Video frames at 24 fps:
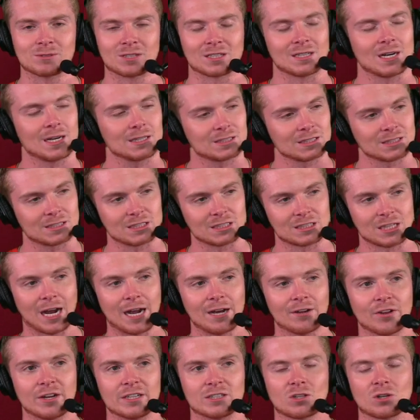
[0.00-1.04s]
like not just his
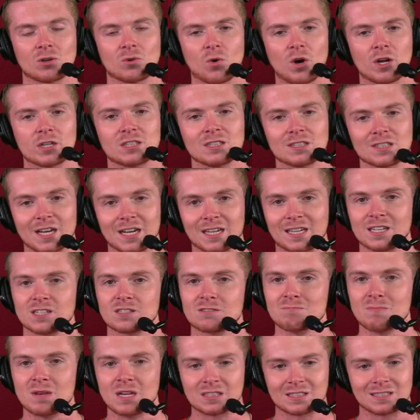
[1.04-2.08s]
highlights, like watching like his
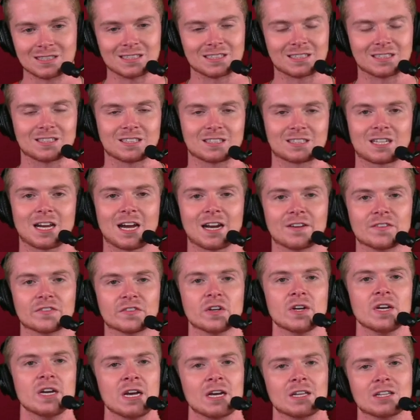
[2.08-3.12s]
misses and just kind of
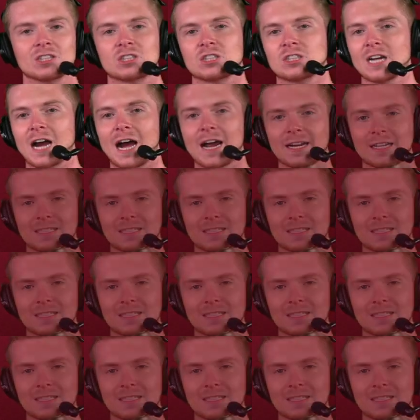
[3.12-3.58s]
the shot